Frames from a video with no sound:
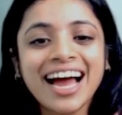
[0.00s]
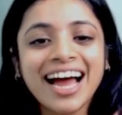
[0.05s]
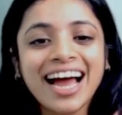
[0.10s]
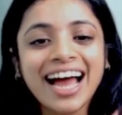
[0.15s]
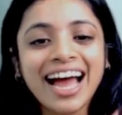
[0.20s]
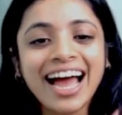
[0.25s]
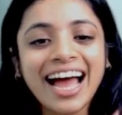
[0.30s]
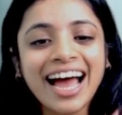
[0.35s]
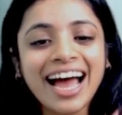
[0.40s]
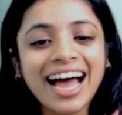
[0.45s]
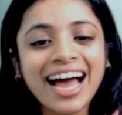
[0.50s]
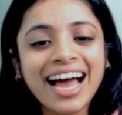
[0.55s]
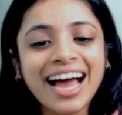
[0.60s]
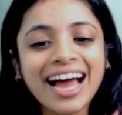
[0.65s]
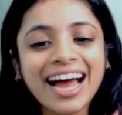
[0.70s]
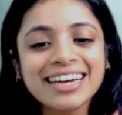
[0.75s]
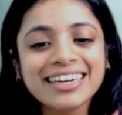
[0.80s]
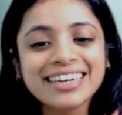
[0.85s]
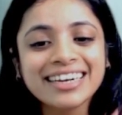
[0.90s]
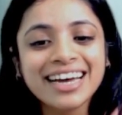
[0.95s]

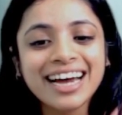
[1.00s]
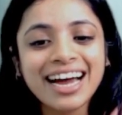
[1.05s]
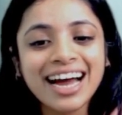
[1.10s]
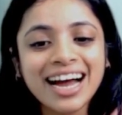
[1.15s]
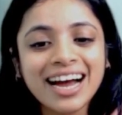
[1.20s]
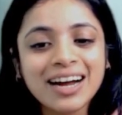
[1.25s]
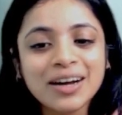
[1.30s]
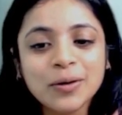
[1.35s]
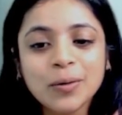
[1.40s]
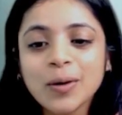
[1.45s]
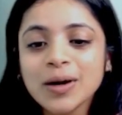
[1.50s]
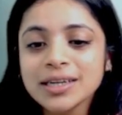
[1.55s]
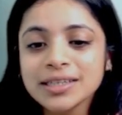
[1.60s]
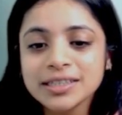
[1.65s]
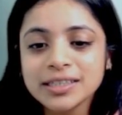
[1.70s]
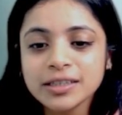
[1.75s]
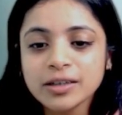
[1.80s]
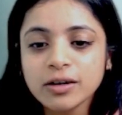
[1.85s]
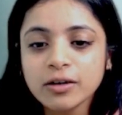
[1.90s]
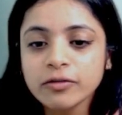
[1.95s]
And
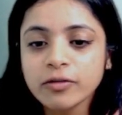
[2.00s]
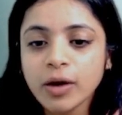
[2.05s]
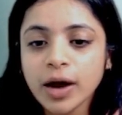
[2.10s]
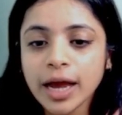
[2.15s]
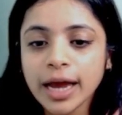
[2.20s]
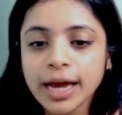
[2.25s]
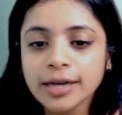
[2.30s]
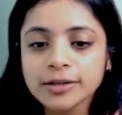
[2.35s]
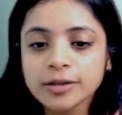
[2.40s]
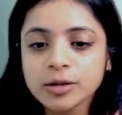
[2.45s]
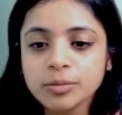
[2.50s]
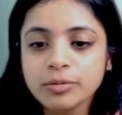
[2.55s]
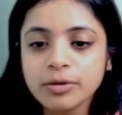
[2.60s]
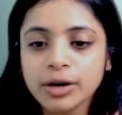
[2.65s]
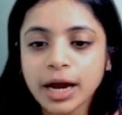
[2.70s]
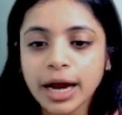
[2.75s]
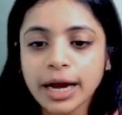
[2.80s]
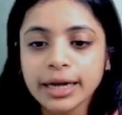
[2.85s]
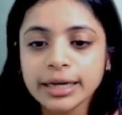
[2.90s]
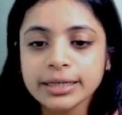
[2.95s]
quality of
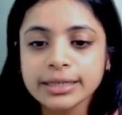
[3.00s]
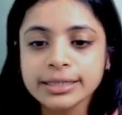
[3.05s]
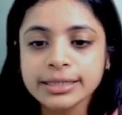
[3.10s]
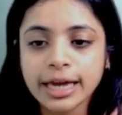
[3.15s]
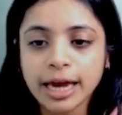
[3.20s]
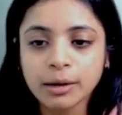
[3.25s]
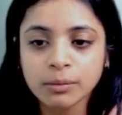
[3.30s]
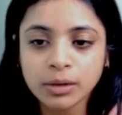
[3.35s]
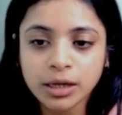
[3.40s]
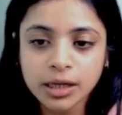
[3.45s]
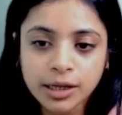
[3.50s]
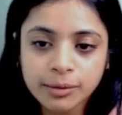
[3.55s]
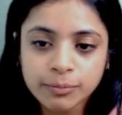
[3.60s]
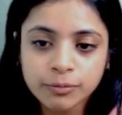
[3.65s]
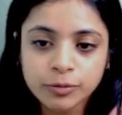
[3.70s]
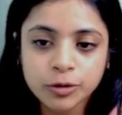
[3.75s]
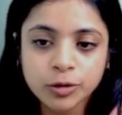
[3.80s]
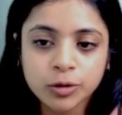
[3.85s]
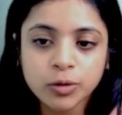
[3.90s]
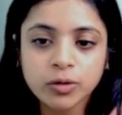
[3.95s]
enterprise can be
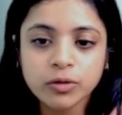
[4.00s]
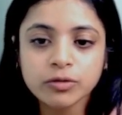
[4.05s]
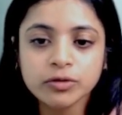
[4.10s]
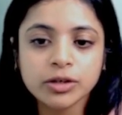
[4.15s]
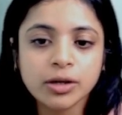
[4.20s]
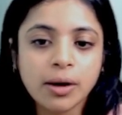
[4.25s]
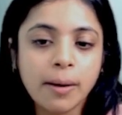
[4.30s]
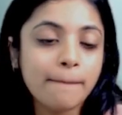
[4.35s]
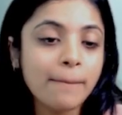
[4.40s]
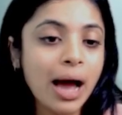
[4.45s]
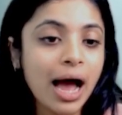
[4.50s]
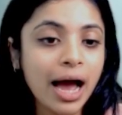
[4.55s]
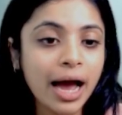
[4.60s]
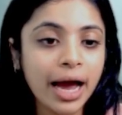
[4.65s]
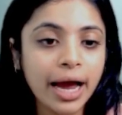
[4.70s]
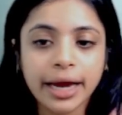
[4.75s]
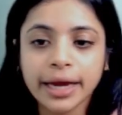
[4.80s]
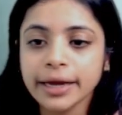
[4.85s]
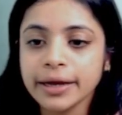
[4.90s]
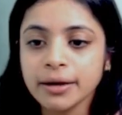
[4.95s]
improved
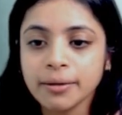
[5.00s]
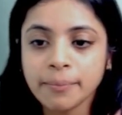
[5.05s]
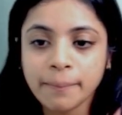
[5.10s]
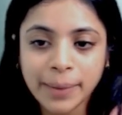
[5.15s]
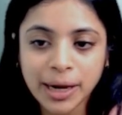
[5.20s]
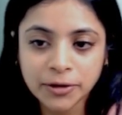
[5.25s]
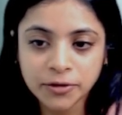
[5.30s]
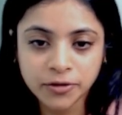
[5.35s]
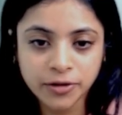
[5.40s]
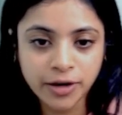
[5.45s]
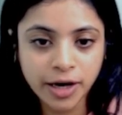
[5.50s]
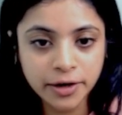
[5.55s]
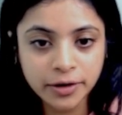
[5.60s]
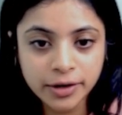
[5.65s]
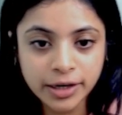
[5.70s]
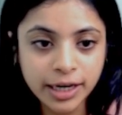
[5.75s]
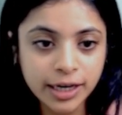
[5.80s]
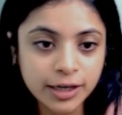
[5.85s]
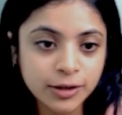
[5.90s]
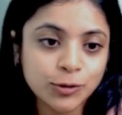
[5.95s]
by better
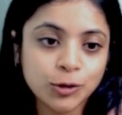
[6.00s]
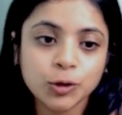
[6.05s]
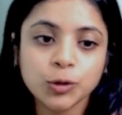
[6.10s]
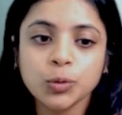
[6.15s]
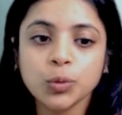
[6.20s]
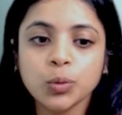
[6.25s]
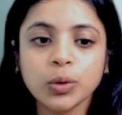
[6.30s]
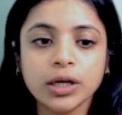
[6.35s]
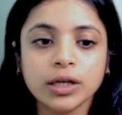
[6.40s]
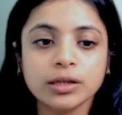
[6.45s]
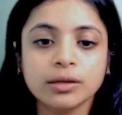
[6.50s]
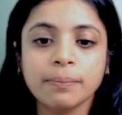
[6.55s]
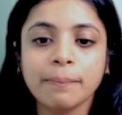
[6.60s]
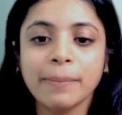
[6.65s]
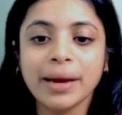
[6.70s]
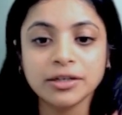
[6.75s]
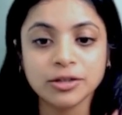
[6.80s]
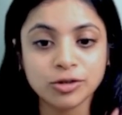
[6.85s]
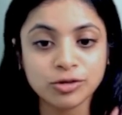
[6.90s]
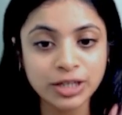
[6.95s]
education with
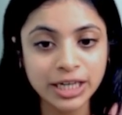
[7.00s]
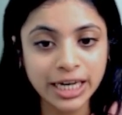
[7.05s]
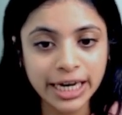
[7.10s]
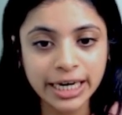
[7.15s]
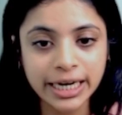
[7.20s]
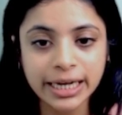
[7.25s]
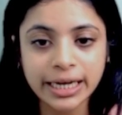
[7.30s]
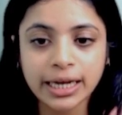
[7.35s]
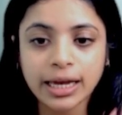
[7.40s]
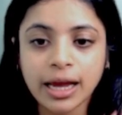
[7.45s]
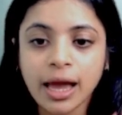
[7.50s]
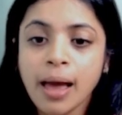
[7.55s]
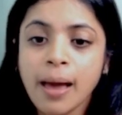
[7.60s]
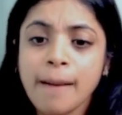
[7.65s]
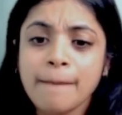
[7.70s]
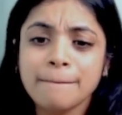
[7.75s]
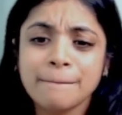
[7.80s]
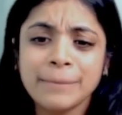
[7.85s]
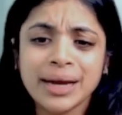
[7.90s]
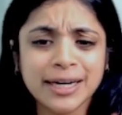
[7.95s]
better training,
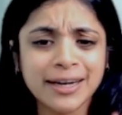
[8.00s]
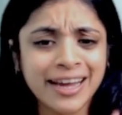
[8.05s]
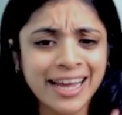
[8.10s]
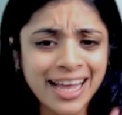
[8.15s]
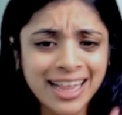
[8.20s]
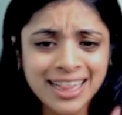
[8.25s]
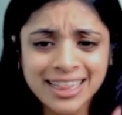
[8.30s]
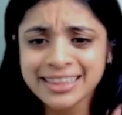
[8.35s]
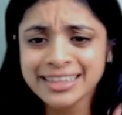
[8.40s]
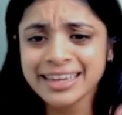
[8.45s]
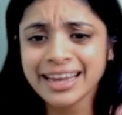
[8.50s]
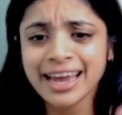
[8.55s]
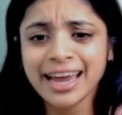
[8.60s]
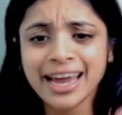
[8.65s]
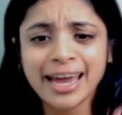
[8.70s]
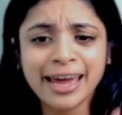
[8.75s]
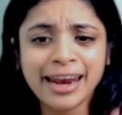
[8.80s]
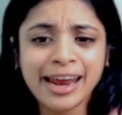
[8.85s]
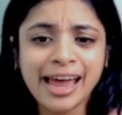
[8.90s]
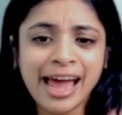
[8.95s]
better
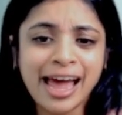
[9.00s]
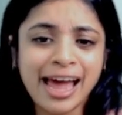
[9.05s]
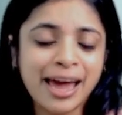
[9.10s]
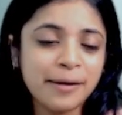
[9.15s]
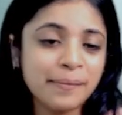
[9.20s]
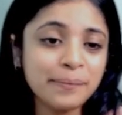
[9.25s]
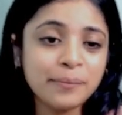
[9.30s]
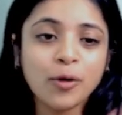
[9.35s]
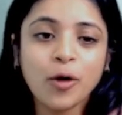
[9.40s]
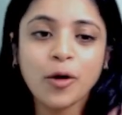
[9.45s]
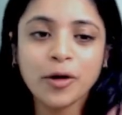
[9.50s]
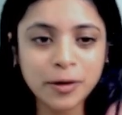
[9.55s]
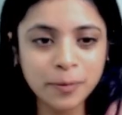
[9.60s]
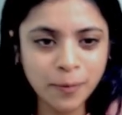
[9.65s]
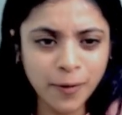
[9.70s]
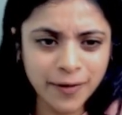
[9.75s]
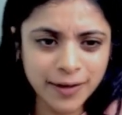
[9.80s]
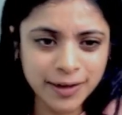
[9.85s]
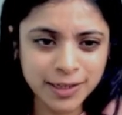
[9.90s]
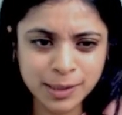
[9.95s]
healthcare, and
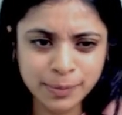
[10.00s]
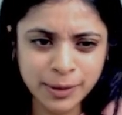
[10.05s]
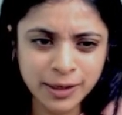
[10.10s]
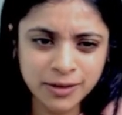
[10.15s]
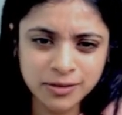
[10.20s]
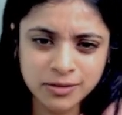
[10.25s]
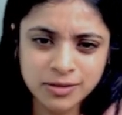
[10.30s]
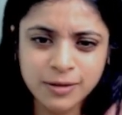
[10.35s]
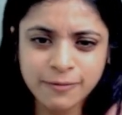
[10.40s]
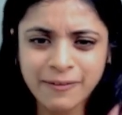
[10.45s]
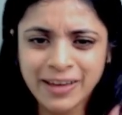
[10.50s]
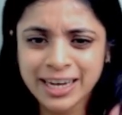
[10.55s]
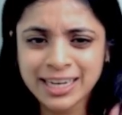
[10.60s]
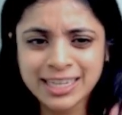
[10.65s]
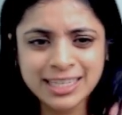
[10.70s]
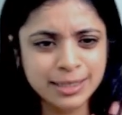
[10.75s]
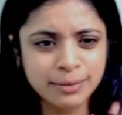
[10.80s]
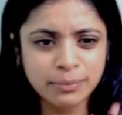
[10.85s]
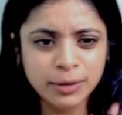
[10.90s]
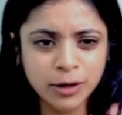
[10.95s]
more experience, very
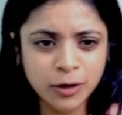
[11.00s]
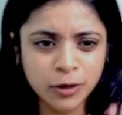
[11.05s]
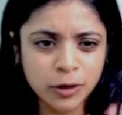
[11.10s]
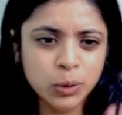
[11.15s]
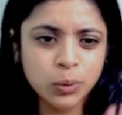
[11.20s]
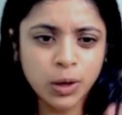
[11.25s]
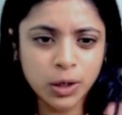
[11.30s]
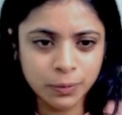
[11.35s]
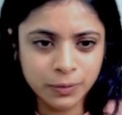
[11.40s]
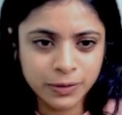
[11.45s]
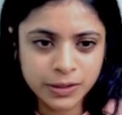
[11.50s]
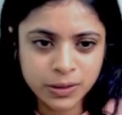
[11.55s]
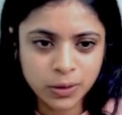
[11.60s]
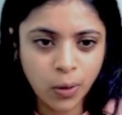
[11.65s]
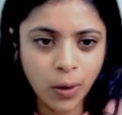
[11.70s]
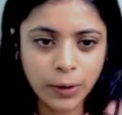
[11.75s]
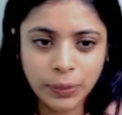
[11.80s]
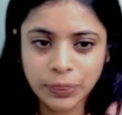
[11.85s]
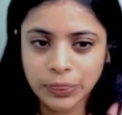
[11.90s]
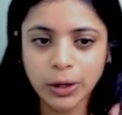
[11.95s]
similar to what we
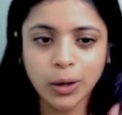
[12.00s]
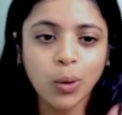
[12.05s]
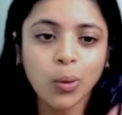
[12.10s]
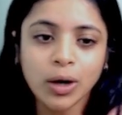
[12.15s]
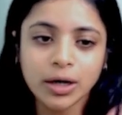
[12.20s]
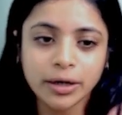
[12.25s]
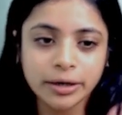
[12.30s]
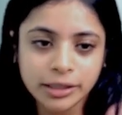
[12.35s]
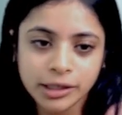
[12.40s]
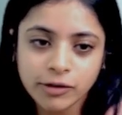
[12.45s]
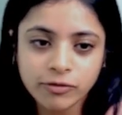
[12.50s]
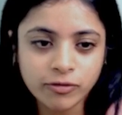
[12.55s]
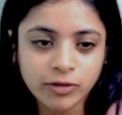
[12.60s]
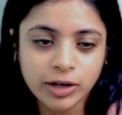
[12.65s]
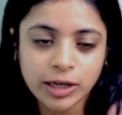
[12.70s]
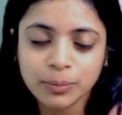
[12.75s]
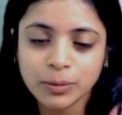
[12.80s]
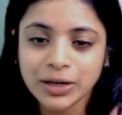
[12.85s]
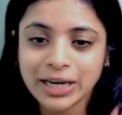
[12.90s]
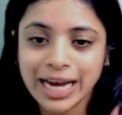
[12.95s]
saw in the quality of
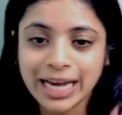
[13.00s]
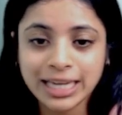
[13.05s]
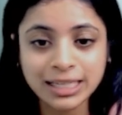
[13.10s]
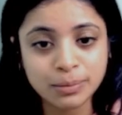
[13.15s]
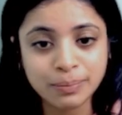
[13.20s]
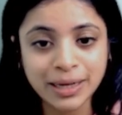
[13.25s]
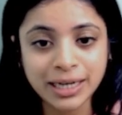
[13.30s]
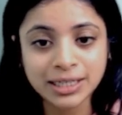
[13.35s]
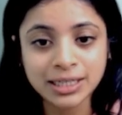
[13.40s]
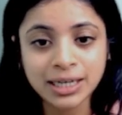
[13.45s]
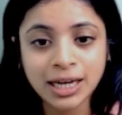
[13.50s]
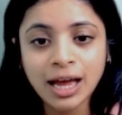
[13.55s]
labor aspect.